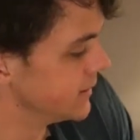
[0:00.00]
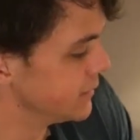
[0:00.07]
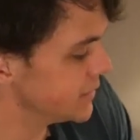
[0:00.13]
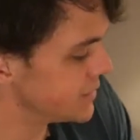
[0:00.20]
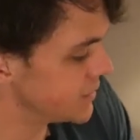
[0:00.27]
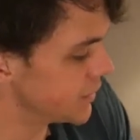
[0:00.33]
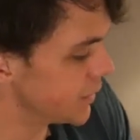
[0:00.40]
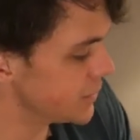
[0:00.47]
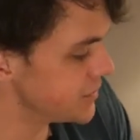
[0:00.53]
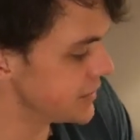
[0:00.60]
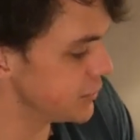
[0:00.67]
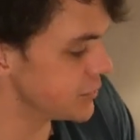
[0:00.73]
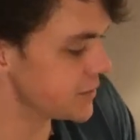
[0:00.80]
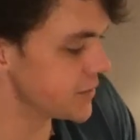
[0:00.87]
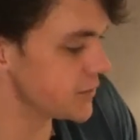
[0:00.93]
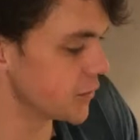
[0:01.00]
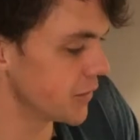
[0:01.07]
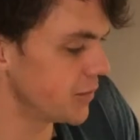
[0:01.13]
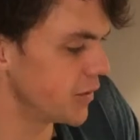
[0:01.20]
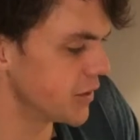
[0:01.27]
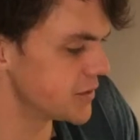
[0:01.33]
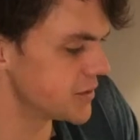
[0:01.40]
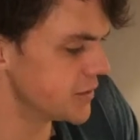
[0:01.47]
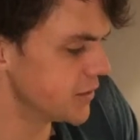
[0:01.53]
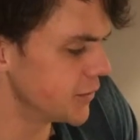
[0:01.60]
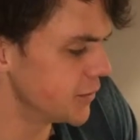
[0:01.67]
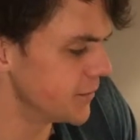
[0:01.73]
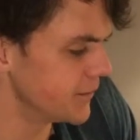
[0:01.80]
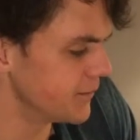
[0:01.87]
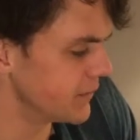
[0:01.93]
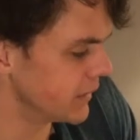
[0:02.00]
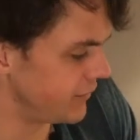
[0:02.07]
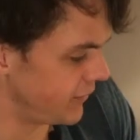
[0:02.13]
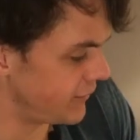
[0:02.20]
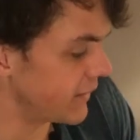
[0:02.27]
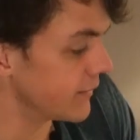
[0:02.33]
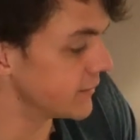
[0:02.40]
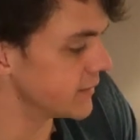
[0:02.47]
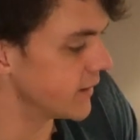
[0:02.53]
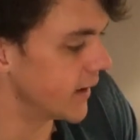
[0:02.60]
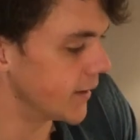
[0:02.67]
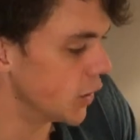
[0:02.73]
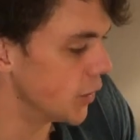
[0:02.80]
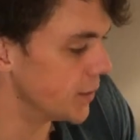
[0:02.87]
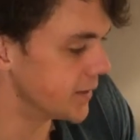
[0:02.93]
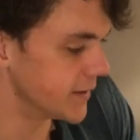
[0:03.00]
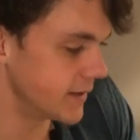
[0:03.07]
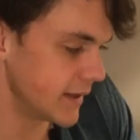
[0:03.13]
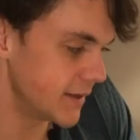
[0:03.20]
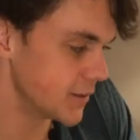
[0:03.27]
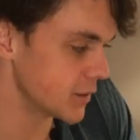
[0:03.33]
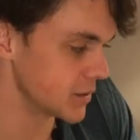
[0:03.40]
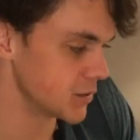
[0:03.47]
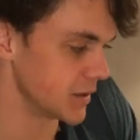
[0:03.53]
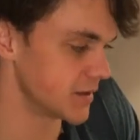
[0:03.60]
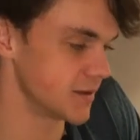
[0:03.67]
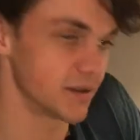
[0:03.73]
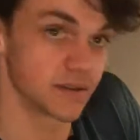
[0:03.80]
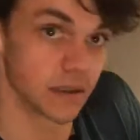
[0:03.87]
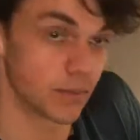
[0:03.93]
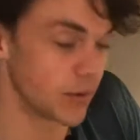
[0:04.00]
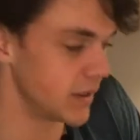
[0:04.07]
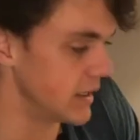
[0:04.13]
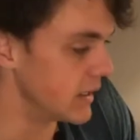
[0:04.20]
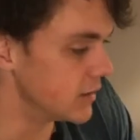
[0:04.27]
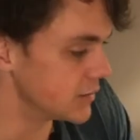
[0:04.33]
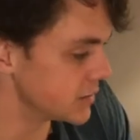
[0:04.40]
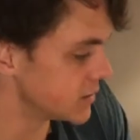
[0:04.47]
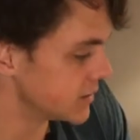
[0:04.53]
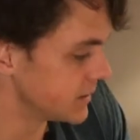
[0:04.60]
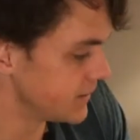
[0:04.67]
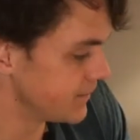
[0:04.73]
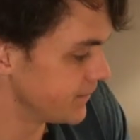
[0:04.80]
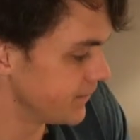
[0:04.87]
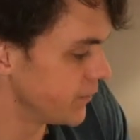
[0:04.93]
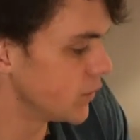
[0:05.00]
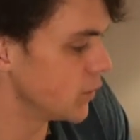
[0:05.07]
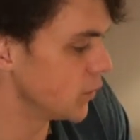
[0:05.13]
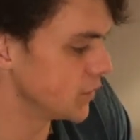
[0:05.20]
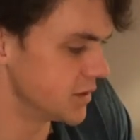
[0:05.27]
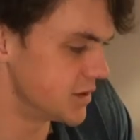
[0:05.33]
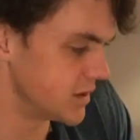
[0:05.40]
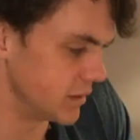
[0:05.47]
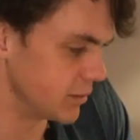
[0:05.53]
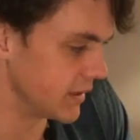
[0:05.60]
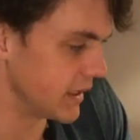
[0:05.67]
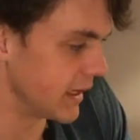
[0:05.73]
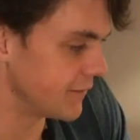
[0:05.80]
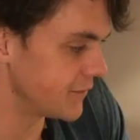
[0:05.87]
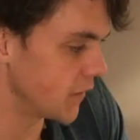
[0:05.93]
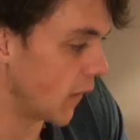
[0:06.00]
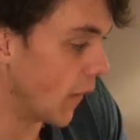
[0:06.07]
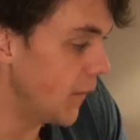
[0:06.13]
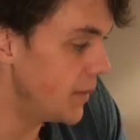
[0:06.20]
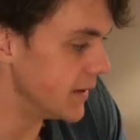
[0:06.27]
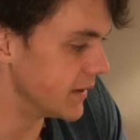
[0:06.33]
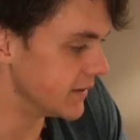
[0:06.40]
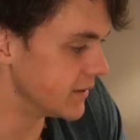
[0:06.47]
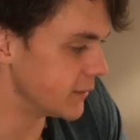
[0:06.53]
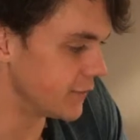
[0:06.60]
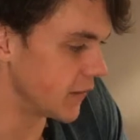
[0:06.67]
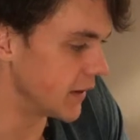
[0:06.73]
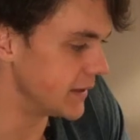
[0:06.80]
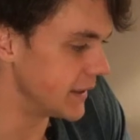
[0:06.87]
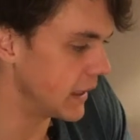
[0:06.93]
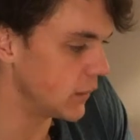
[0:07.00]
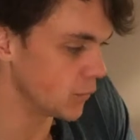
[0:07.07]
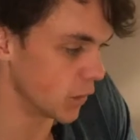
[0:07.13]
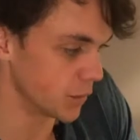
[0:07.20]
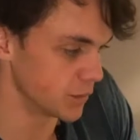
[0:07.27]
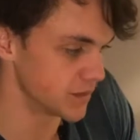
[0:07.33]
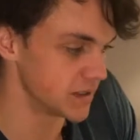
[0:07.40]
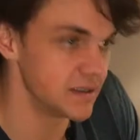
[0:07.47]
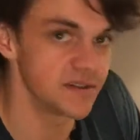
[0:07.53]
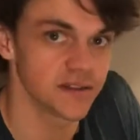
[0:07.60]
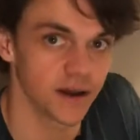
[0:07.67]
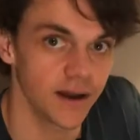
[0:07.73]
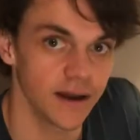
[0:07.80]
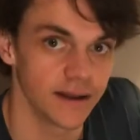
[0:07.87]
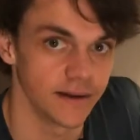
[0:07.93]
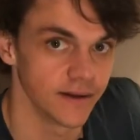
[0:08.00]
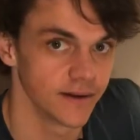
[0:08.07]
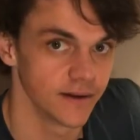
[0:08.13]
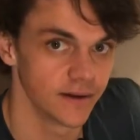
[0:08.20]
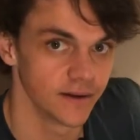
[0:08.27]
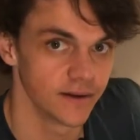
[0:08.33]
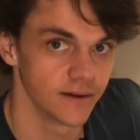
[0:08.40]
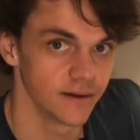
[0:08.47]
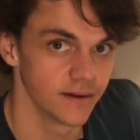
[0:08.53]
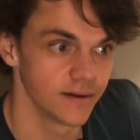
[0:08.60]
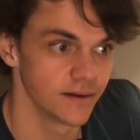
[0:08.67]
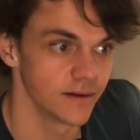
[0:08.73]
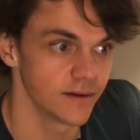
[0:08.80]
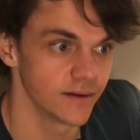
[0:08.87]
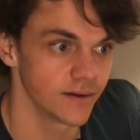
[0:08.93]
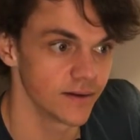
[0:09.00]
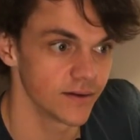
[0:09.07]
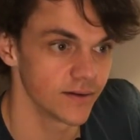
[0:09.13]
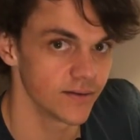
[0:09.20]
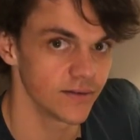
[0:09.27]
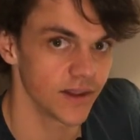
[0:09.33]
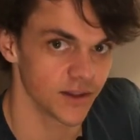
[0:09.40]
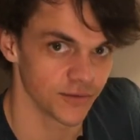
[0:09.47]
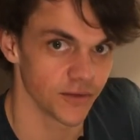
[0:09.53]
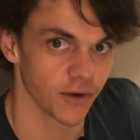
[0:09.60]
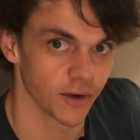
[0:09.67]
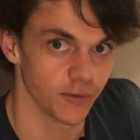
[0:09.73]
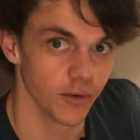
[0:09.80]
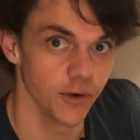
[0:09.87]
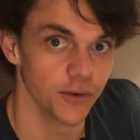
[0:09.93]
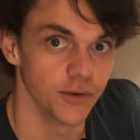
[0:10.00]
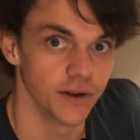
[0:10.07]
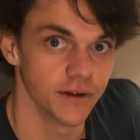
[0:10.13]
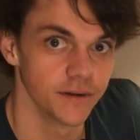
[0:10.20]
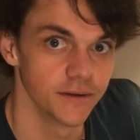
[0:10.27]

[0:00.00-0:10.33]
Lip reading: Mr. Nosey was the sort of person who, if he found an unopened letter addressed to somebody else, would simply have to open it to find out what was inside. That's very rude.